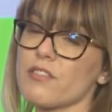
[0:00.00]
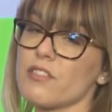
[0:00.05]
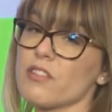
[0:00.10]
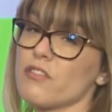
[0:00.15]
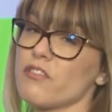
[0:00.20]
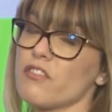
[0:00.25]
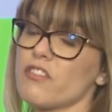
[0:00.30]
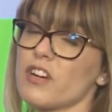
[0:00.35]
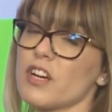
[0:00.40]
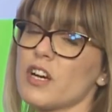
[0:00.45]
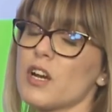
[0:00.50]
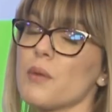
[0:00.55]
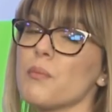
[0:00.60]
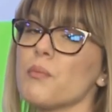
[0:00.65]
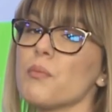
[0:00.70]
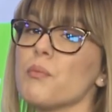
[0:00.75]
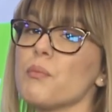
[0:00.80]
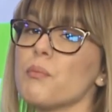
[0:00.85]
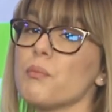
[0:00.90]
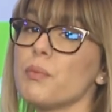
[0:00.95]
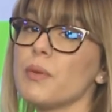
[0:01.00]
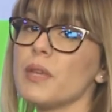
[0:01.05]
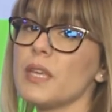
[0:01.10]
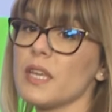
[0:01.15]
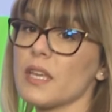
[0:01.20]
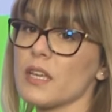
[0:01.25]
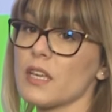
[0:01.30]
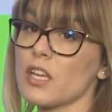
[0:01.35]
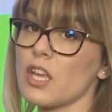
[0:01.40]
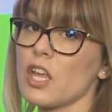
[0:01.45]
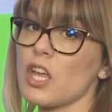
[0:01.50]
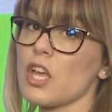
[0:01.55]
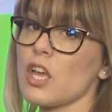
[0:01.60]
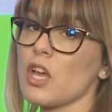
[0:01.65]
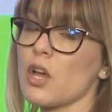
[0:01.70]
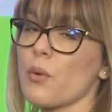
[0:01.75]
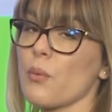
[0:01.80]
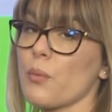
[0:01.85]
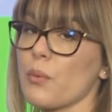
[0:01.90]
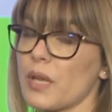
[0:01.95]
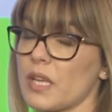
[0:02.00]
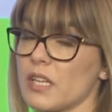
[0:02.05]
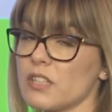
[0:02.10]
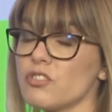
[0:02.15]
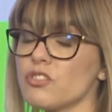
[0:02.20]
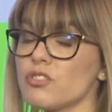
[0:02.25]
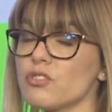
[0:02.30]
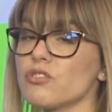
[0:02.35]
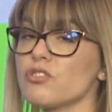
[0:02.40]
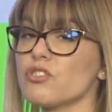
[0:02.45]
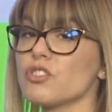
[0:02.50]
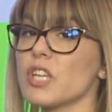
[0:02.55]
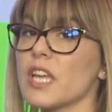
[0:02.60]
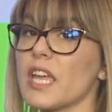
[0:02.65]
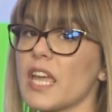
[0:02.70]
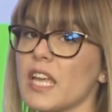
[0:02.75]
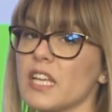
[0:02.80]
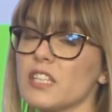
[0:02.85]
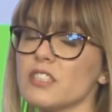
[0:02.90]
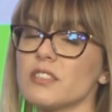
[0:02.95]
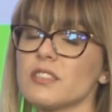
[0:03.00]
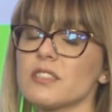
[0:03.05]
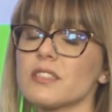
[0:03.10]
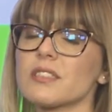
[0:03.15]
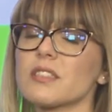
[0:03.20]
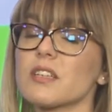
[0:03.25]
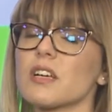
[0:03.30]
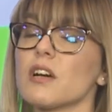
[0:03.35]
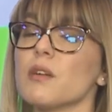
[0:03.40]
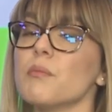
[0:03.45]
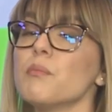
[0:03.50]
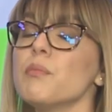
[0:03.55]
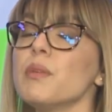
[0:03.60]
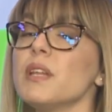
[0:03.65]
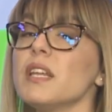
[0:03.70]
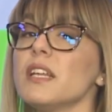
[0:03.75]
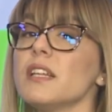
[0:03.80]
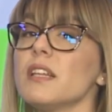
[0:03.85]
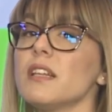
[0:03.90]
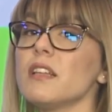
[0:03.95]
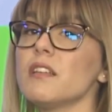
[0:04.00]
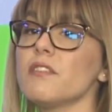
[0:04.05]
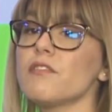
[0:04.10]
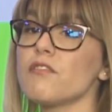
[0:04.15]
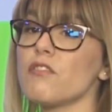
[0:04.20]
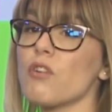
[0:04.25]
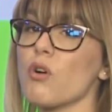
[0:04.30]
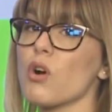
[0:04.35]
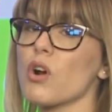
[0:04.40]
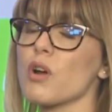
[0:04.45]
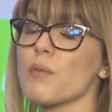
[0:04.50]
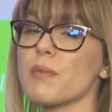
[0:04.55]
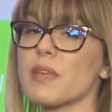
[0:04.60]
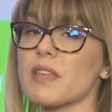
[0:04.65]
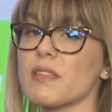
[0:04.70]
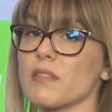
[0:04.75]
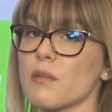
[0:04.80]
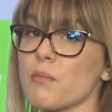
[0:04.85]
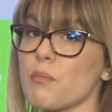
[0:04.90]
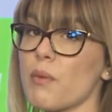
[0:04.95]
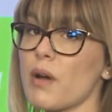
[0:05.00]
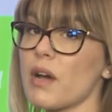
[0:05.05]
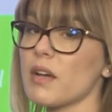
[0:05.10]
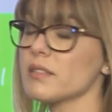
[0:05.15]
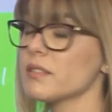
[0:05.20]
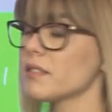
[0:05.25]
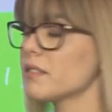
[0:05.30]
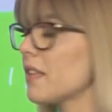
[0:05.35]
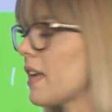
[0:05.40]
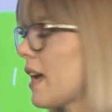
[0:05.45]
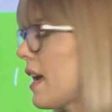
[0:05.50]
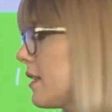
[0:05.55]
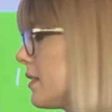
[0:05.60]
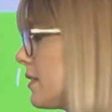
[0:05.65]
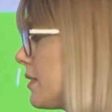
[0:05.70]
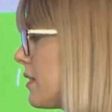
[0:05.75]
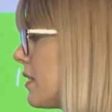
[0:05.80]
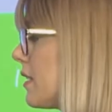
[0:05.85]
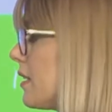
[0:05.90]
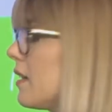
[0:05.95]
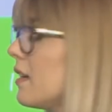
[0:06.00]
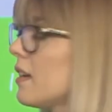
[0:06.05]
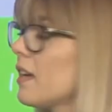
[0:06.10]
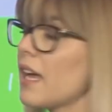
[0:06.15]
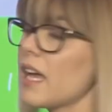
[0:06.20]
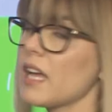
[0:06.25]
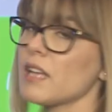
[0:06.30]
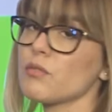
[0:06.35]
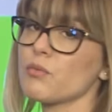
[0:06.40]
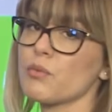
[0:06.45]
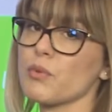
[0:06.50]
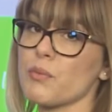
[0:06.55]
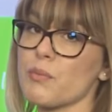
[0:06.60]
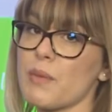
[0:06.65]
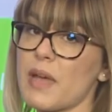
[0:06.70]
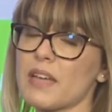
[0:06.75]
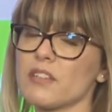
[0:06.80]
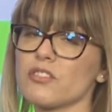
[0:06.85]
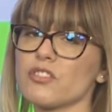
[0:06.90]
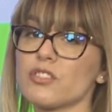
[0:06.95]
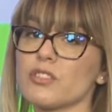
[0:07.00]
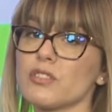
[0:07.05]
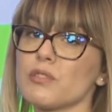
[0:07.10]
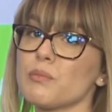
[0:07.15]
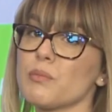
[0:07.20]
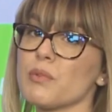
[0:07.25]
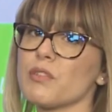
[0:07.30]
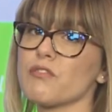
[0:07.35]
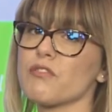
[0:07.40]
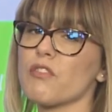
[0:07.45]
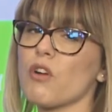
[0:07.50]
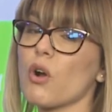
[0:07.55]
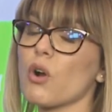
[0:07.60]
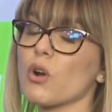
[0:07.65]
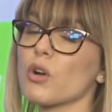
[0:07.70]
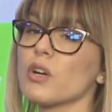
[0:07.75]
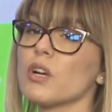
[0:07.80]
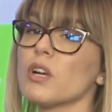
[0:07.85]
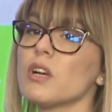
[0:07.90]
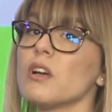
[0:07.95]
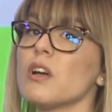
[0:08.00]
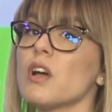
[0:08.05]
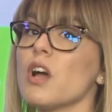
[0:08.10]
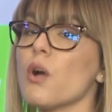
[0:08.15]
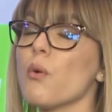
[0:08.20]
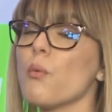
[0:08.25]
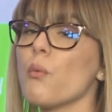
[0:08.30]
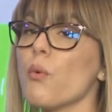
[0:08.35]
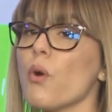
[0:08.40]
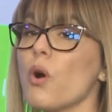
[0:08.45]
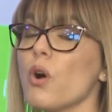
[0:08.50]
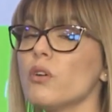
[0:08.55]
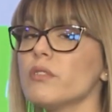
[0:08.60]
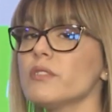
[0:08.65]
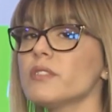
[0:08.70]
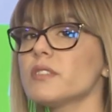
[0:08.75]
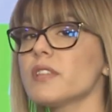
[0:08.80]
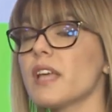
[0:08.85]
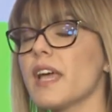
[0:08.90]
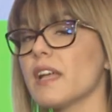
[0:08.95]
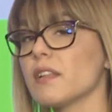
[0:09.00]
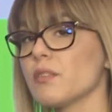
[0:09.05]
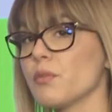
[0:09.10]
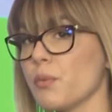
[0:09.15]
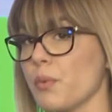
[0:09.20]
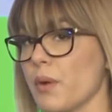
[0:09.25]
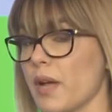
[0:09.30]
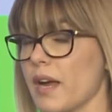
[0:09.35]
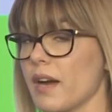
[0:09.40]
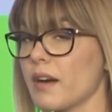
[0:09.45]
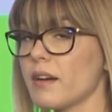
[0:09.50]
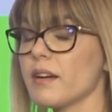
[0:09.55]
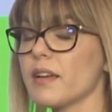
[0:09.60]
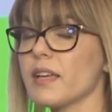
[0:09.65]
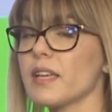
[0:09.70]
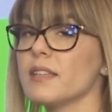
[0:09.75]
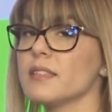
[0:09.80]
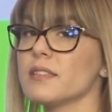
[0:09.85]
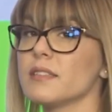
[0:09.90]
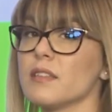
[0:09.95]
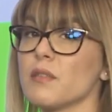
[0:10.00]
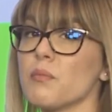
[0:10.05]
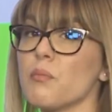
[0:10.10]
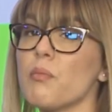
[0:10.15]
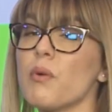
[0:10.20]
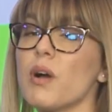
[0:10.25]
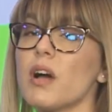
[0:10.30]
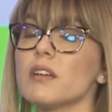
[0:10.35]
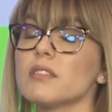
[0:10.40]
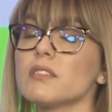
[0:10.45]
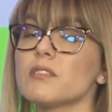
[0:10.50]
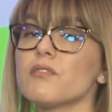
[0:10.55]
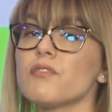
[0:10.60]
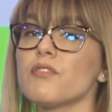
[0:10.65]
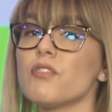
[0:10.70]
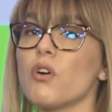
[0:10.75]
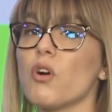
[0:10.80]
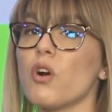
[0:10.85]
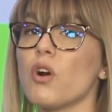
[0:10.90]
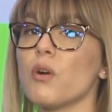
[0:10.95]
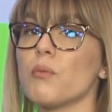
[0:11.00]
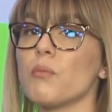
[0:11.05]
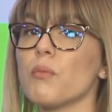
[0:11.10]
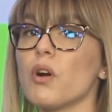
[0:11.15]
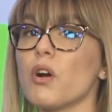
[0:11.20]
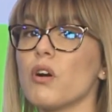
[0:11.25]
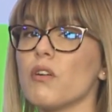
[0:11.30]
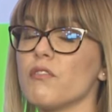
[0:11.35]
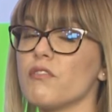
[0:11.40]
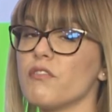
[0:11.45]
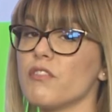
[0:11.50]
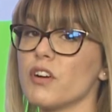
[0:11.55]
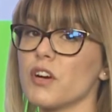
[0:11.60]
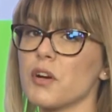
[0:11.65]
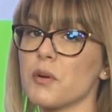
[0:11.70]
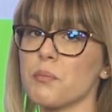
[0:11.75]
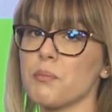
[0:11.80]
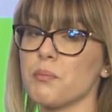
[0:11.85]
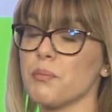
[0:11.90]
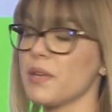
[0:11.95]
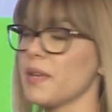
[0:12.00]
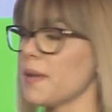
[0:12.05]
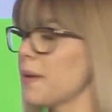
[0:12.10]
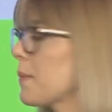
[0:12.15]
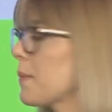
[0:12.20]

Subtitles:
the verb be, which changes completely form in the past tense, and we mentioned before, was and were is the past form of verb be.